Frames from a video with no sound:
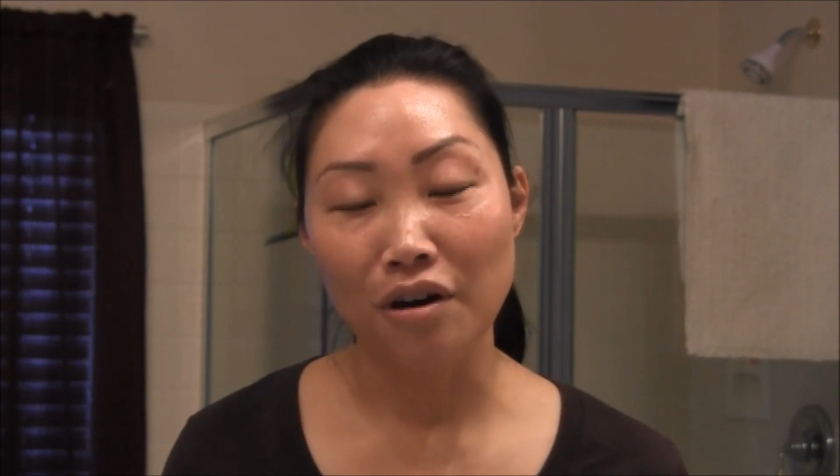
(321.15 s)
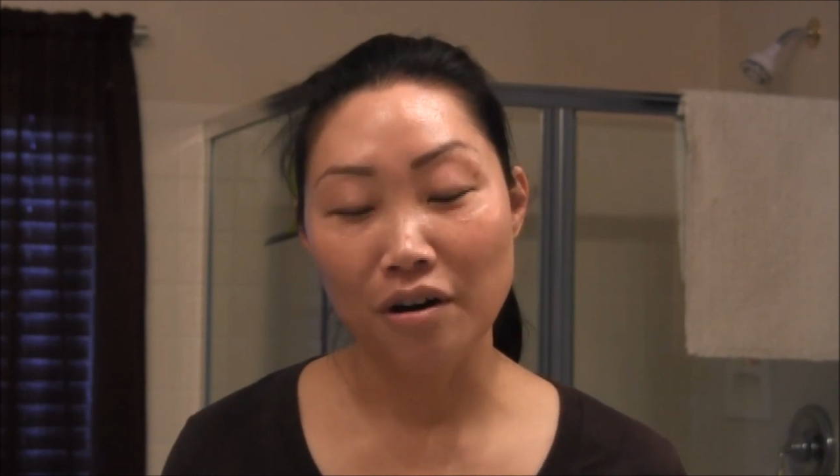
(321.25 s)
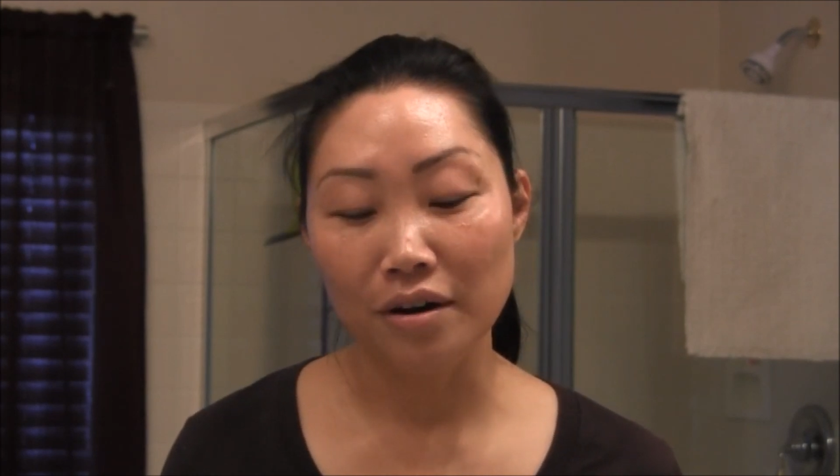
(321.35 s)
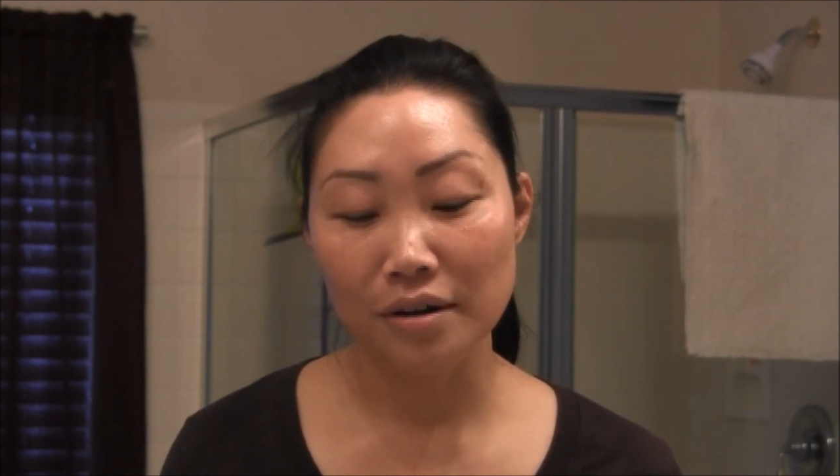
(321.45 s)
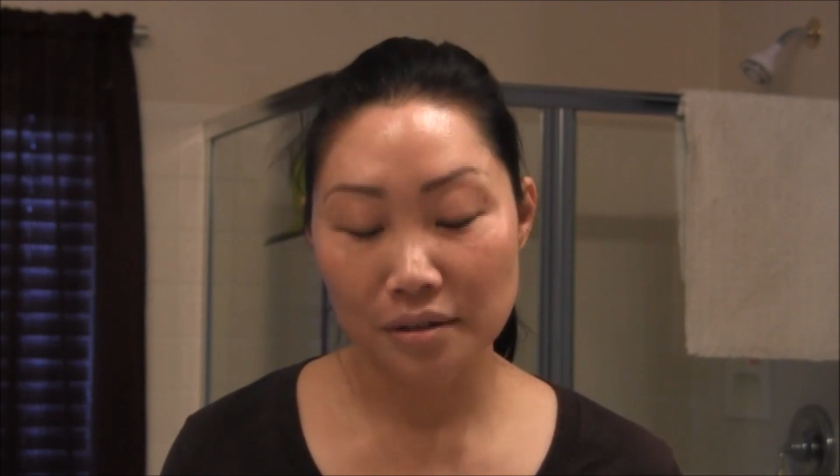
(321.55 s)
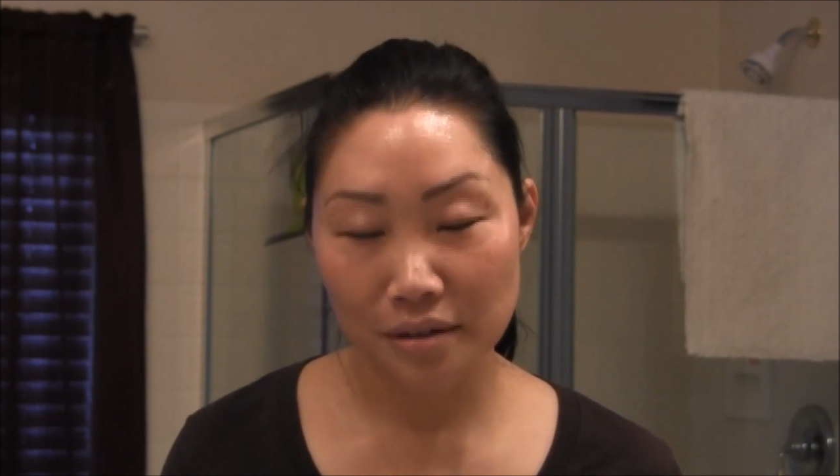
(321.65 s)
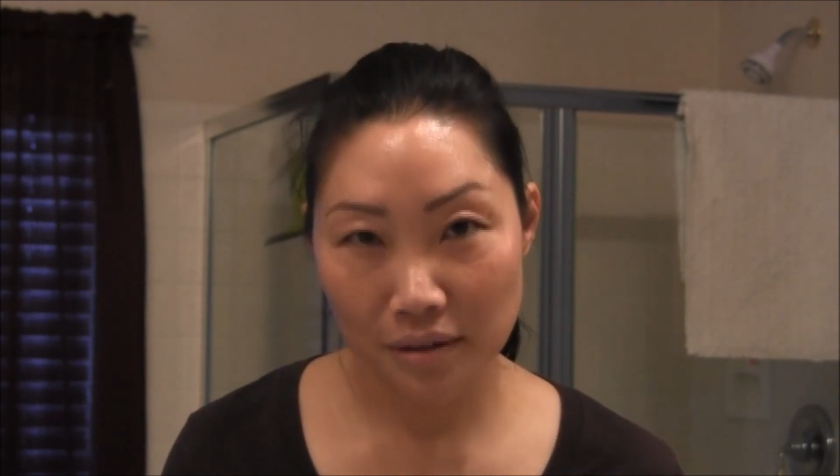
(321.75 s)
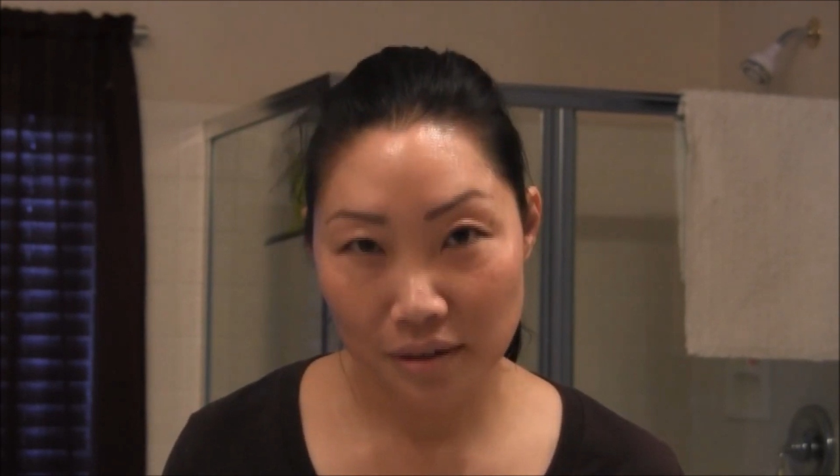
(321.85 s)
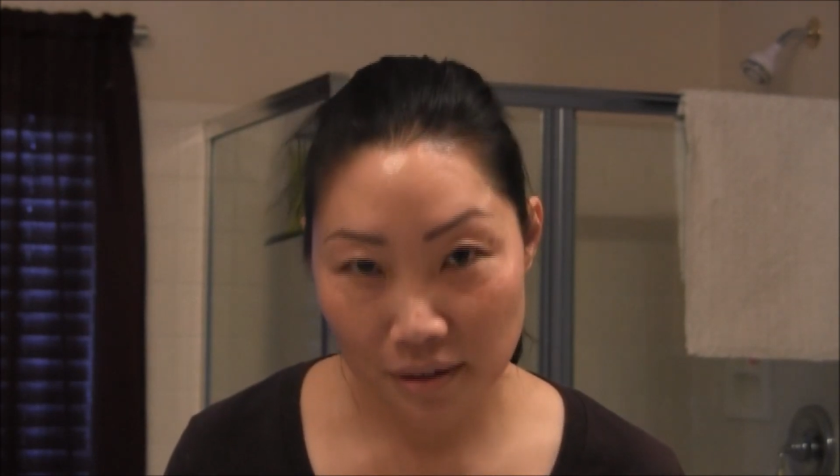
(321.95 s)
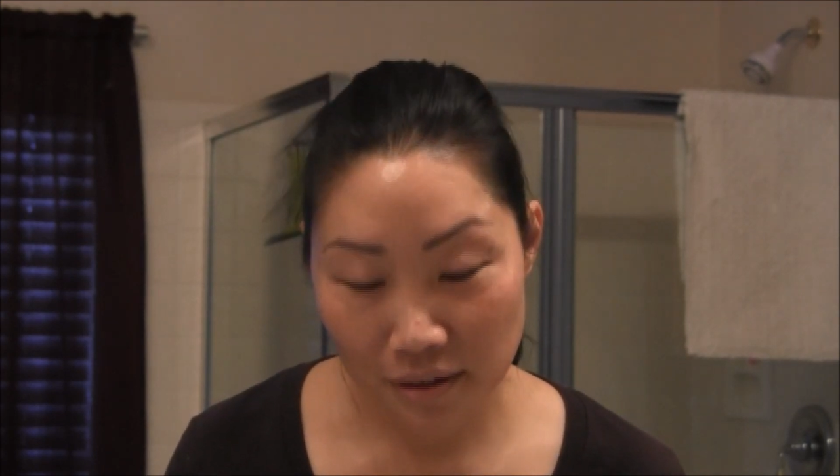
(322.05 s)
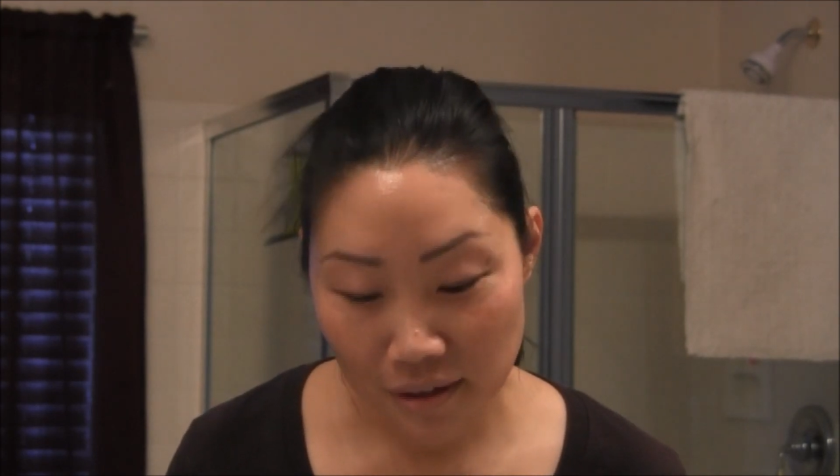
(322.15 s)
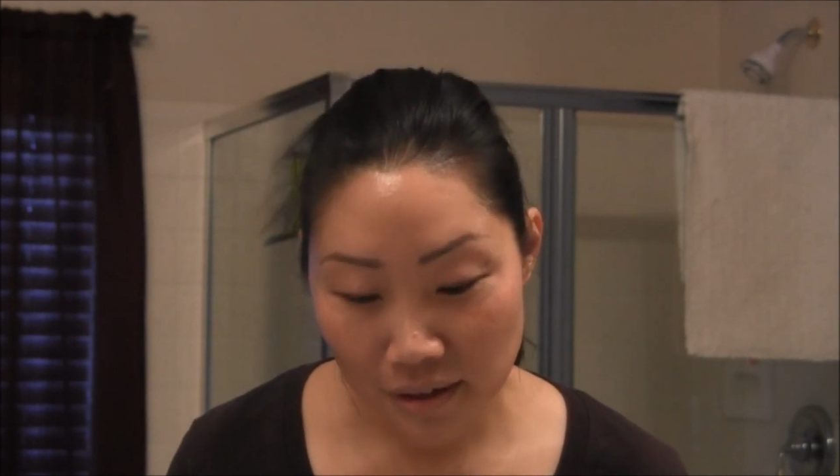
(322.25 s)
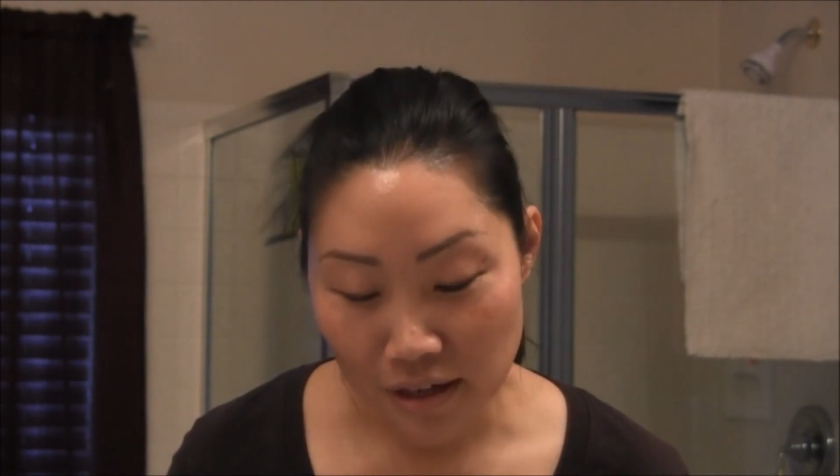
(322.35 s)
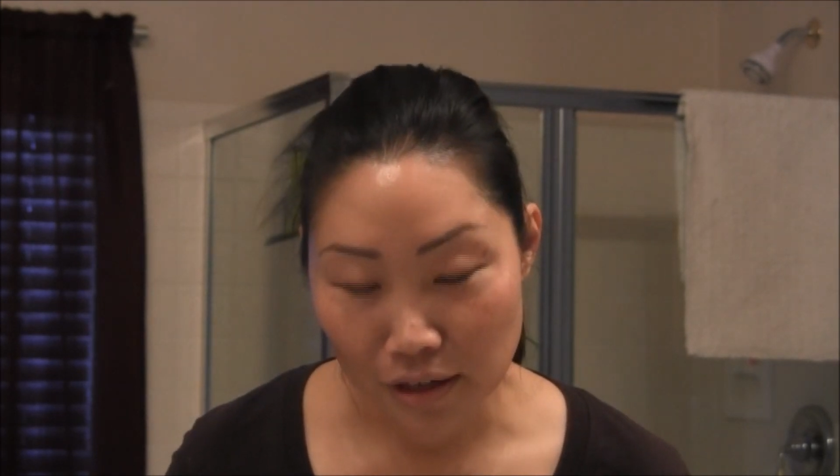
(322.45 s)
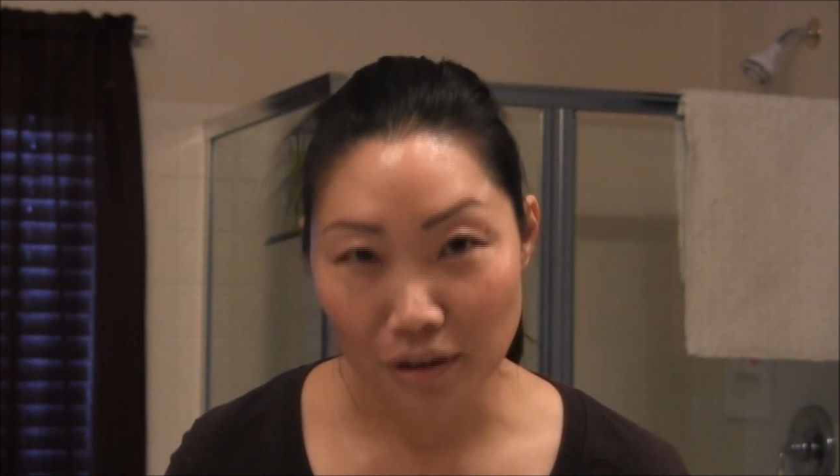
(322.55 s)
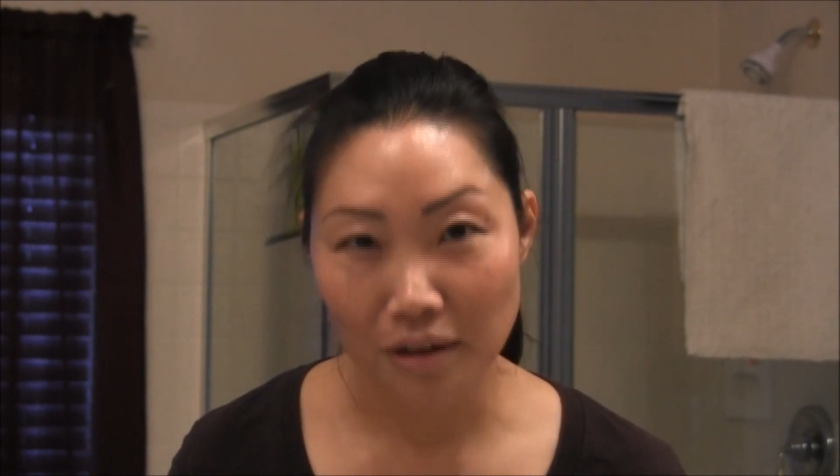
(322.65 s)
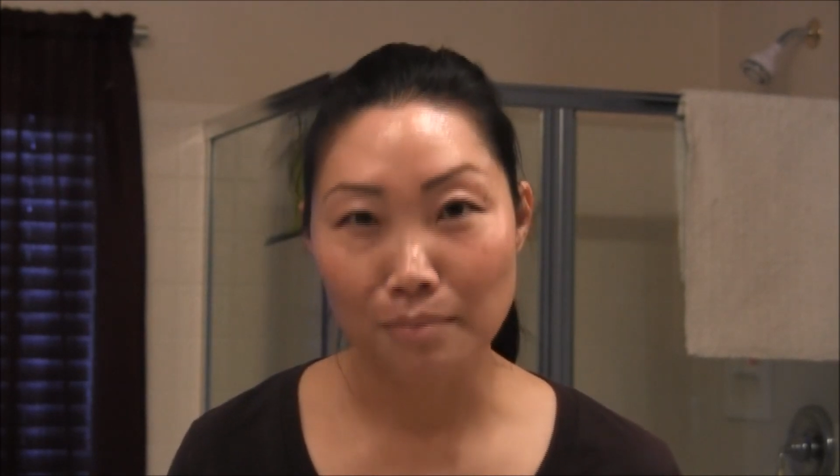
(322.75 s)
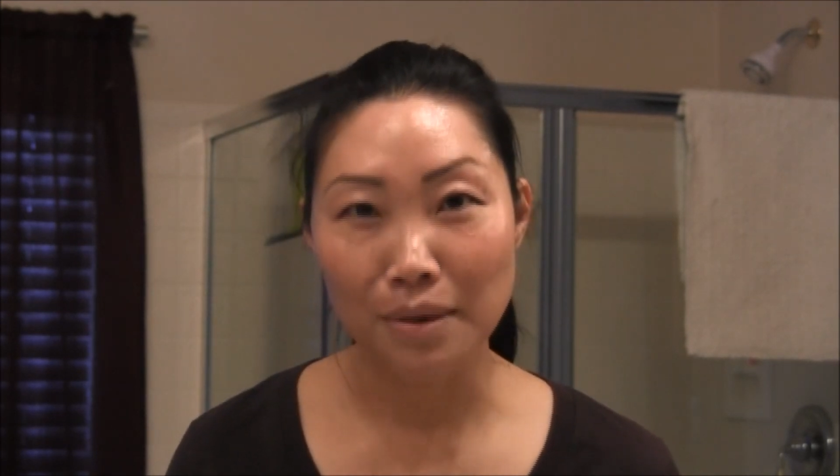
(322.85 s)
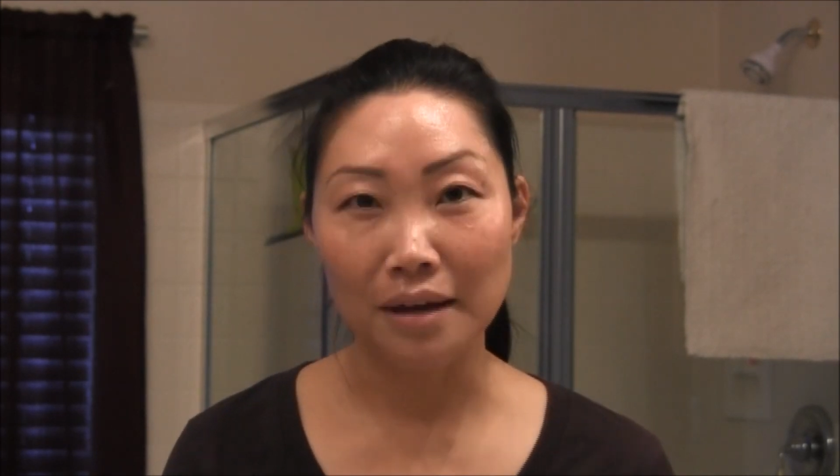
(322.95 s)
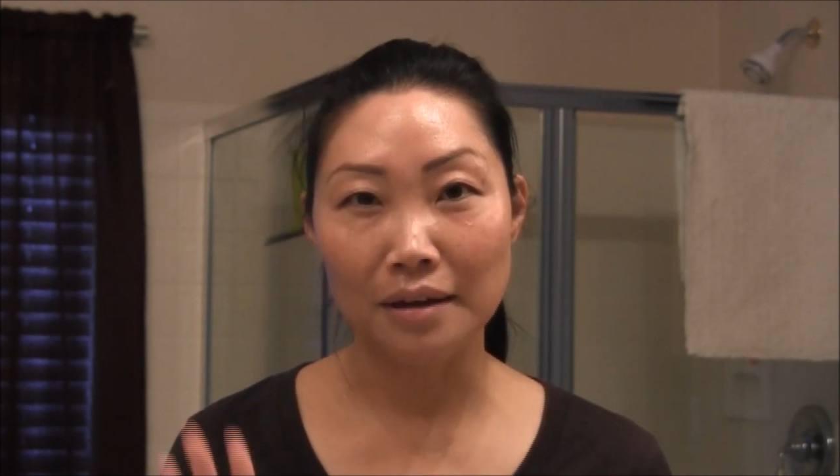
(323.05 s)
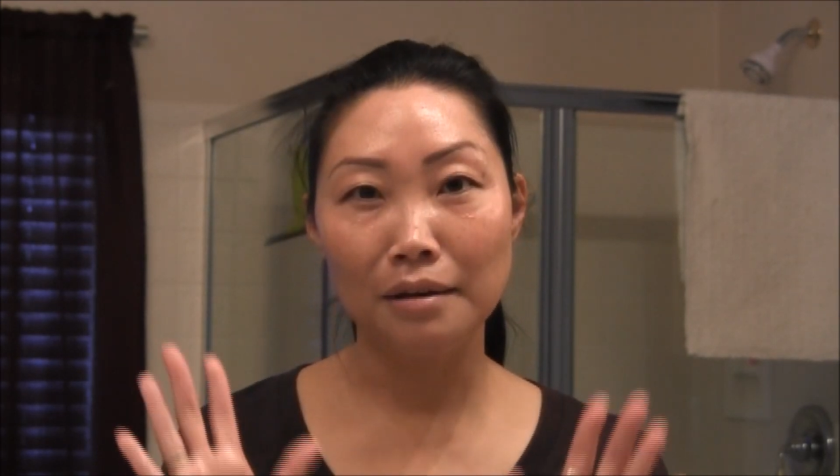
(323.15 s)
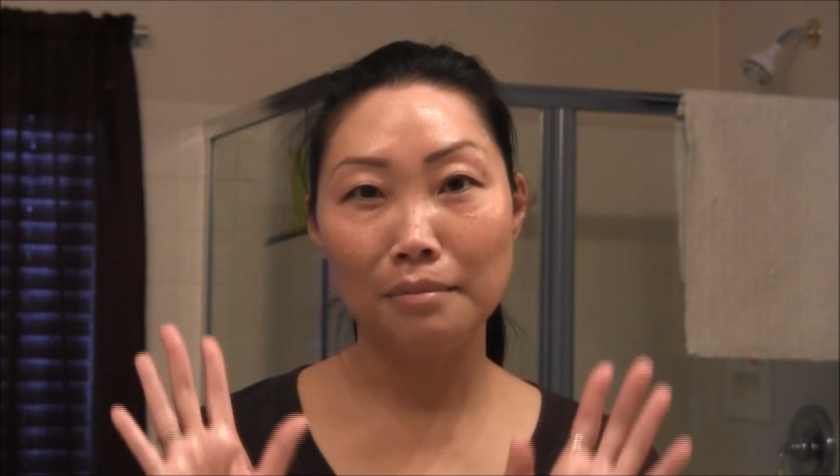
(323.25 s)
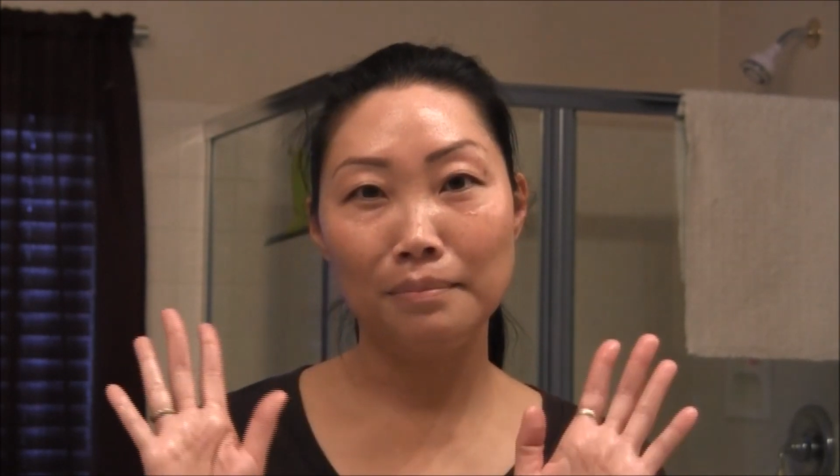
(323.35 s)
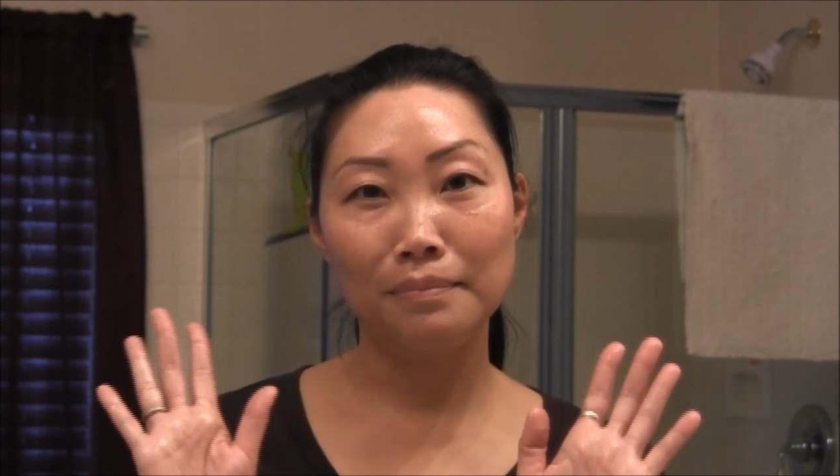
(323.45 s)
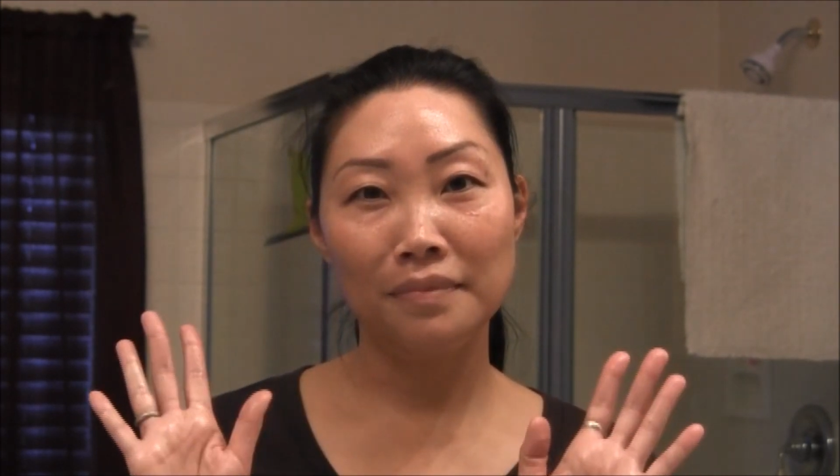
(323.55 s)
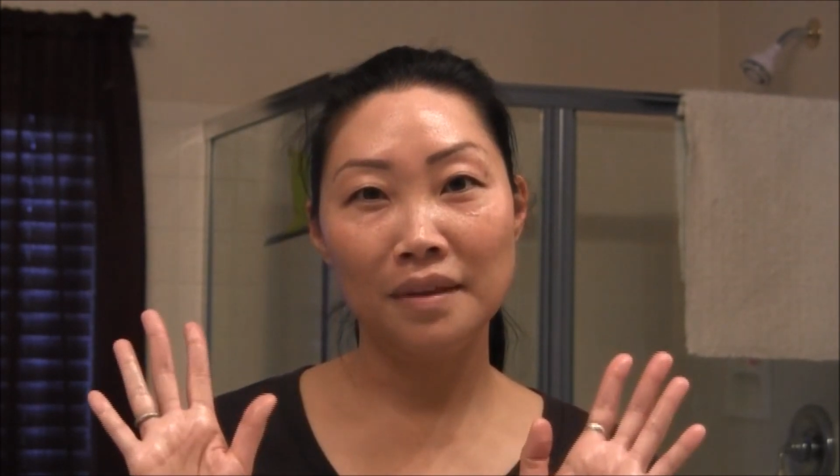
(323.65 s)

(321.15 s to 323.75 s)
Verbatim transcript: heart and you come back up.